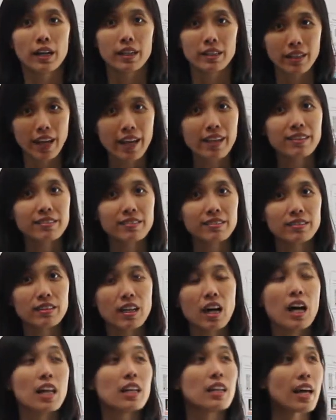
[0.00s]
next,
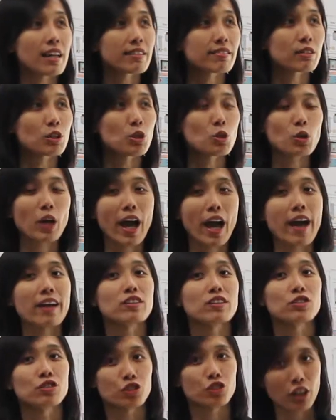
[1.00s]
let's look at
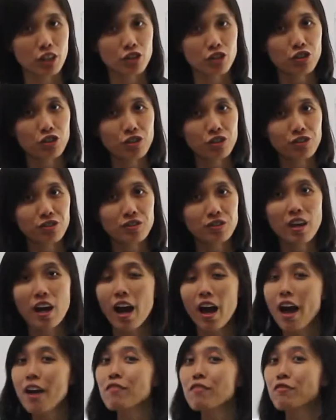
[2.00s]
gestures
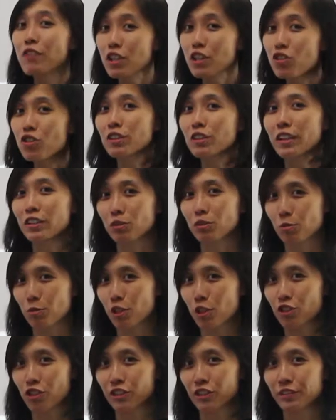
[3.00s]
and facial
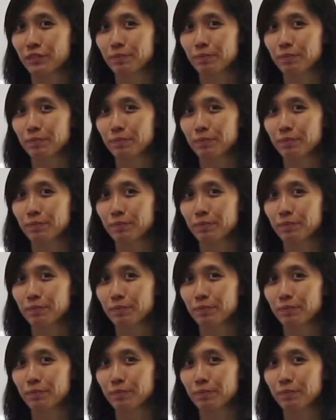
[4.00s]
expression.